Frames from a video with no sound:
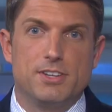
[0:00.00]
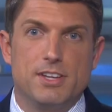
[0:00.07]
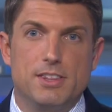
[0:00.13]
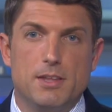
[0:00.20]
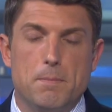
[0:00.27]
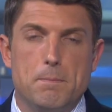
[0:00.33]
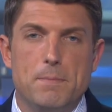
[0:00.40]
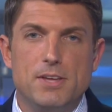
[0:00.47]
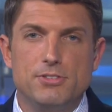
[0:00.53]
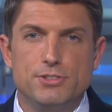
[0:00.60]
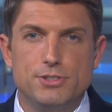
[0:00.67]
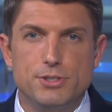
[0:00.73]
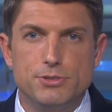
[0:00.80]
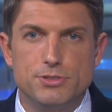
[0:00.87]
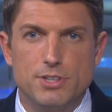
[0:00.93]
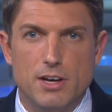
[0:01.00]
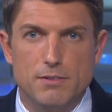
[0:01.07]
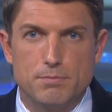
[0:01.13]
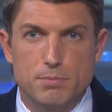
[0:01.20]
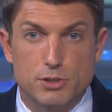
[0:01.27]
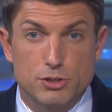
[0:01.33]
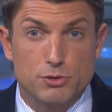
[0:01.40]
the misuse
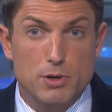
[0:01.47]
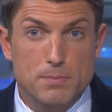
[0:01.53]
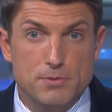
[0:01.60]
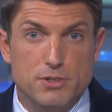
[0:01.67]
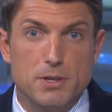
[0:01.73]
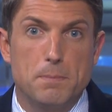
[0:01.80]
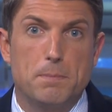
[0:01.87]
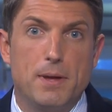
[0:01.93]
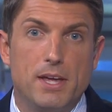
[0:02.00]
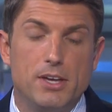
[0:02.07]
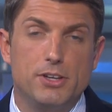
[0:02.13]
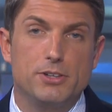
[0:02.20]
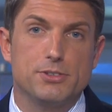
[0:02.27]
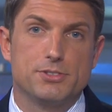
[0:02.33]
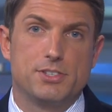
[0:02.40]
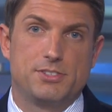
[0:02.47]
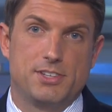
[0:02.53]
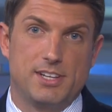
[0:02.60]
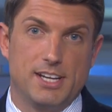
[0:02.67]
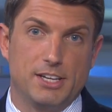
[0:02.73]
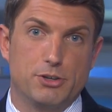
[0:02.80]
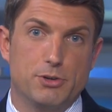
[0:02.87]
of prescription pills
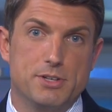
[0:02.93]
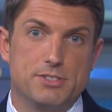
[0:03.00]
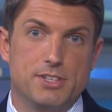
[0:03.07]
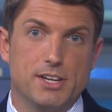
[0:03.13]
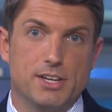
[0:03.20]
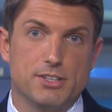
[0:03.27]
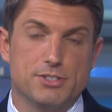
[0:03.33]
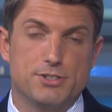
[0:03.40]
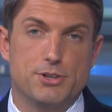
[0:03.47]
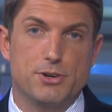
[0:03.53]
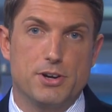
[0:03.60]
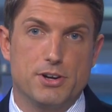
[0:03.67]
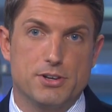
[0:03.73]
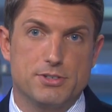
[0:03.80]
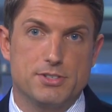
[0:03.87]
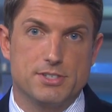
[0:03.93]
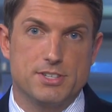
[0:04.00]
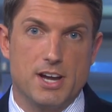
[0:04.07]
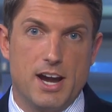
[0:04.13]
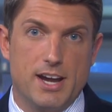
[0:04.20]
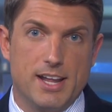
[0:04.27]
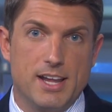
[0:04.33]
is an increasing concern in our
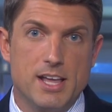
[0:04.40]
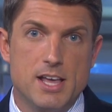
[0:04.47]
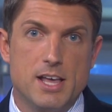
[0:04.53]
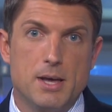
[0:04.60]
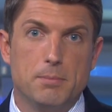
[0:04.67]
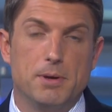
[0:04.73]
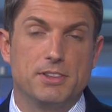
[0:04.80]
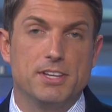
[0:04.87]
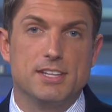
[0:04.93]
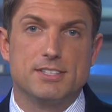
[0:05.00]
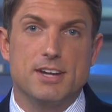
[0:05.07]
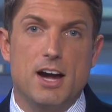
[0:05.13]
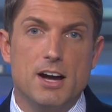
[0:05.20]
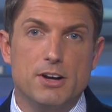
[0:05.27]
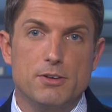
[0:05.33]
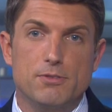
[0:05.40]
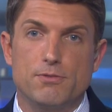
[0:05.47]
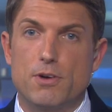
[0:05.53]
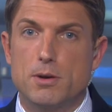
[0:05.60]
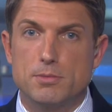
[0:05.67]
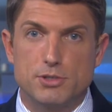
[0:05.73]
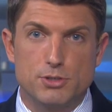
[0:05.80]
society, but the entire
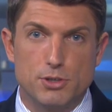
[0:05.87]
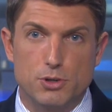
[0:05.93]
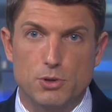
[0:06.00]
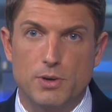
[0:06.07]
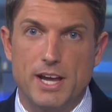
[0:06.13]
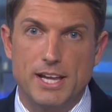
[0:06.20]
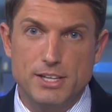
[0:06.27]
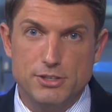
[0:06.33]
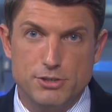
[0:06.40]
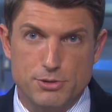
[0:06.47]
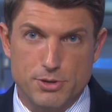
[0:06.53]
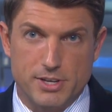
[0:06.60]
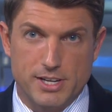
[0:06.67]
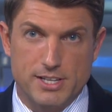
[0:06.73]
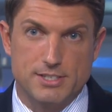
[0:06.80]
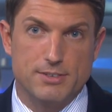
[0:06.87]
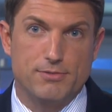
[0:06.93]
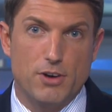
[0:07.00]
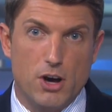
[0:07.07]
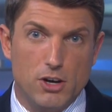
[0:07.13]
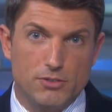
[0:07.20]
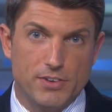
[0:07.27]
pharmaceutical industry is
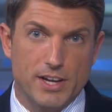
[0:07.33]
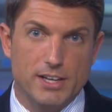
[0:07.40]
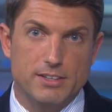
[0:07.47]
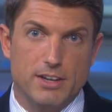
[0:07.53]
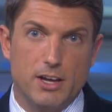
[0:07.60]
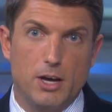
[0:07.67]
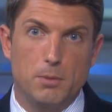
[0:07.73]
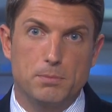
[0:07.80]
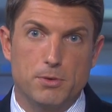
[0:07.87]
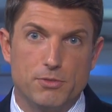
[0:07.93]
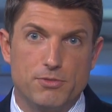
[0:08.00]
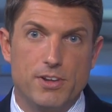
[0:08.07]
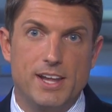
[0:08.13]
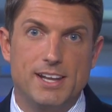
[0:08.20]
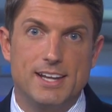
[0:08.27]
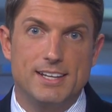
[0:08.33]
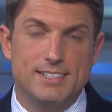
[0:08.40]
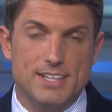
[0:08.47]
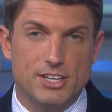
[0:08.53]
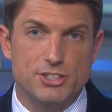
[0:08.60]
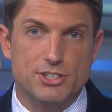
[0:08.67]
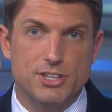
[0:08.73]
evolving to help prevent
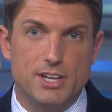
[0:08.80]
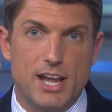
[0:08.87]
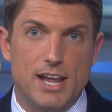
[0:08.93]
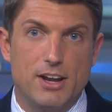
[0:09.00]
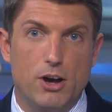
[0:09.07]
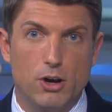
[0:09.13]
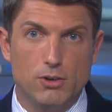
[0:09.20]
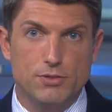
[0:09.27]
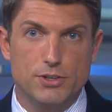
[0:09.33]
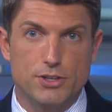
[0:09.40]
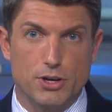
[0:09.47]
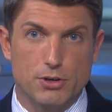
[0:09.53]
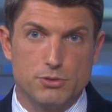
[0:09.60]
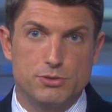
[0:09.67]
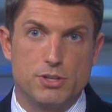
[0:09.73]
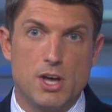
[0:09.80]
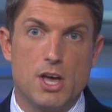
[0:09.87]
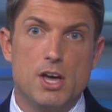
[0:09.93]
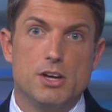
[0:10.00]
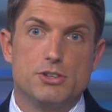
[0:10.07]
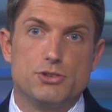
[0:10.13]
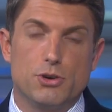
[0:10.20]
addiction and overdose.
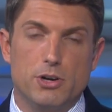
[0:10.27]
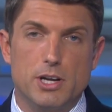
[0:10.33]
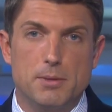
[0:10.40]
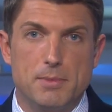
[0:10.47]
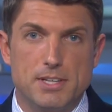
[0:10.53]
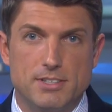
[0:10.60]
Joining me